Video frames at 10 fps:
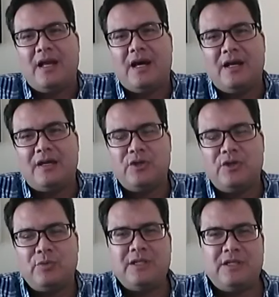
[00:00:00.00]
uh,
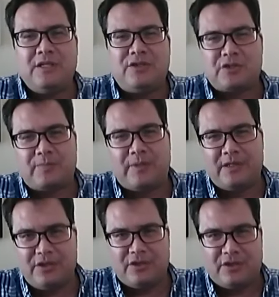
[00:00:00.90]
you really need to
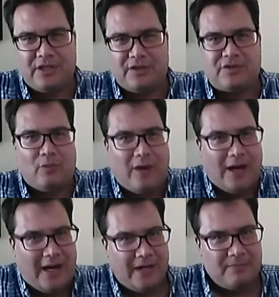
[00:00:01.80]
explain to your kids the
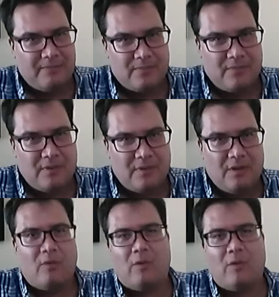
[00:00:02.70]
why
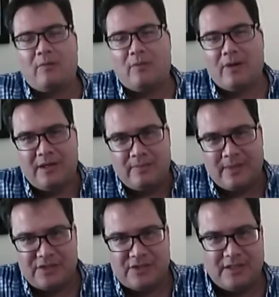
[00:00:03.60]
why, why am
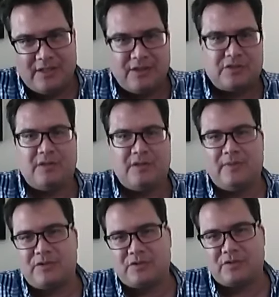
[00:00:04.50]
I setting these
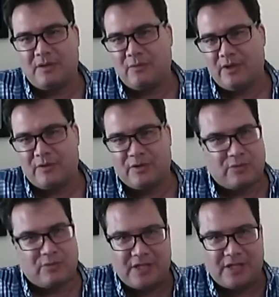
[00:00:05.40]
limits, whether
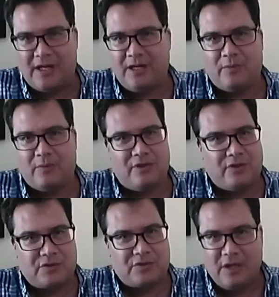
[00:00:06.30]
it's with time,
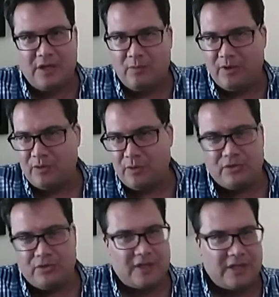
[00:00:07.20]
whether it's with who
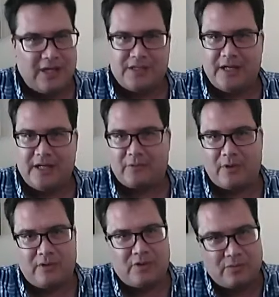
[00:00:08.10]
you can contact,
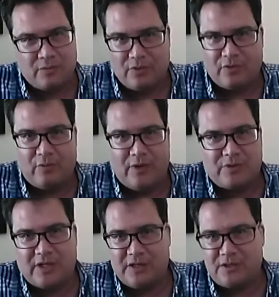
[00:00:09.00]
whether it's with the
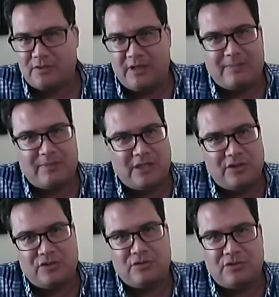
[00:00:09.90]
websites or the
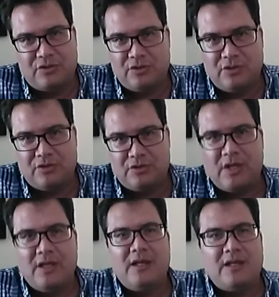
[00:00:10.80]
applications you
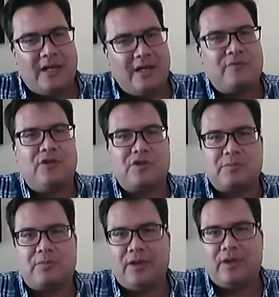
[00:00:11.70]
use, you have to
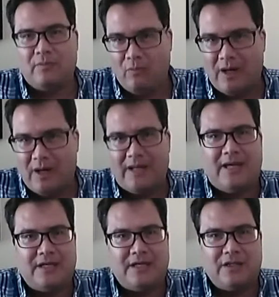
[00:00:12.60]
explain why
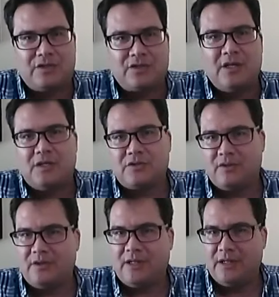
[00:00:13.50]
that is so
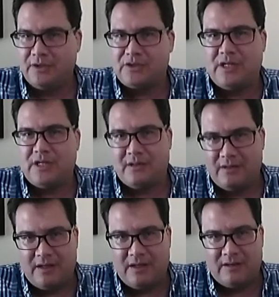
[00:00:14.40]
that they understand
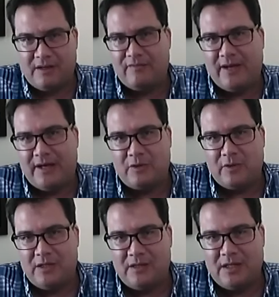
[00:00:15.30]
and they and they
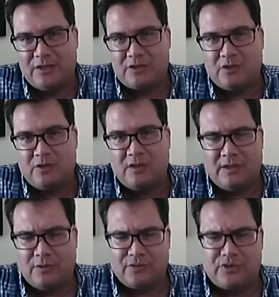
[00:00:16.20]
value it. They just and
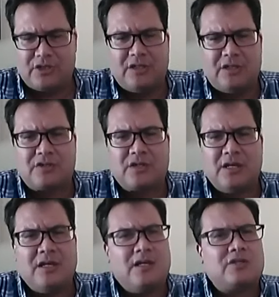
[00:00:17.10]
they don't see it as
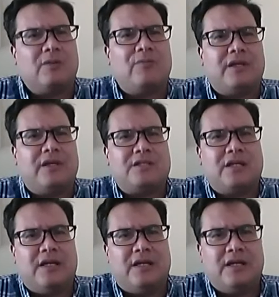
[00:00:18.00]
something
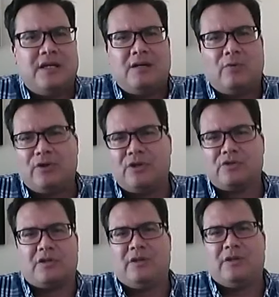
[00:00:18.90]
to well,
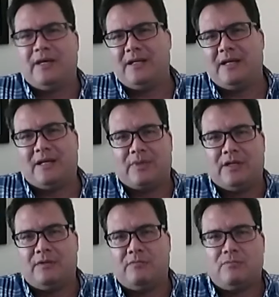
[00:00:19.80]
here's a limit and I'm
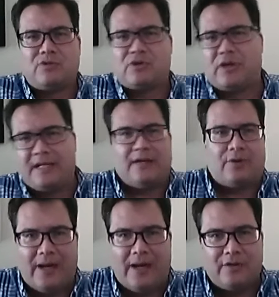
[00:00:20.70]
going to try to get
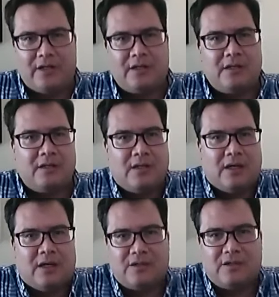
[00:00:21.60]
around it
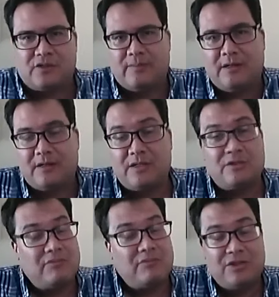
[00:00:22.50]
uh, somehow
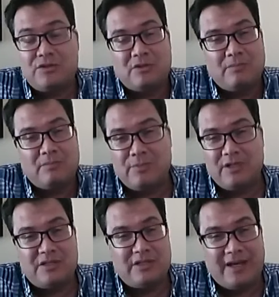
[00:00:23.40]
because kids are
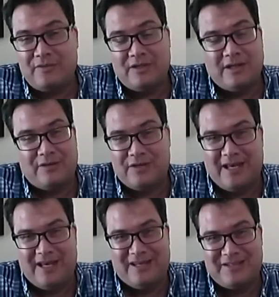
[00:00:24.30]
pretty savvy
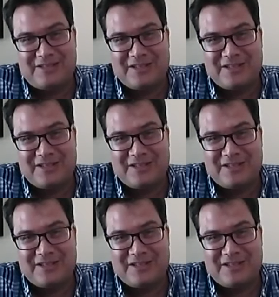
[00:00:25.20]
nowadays.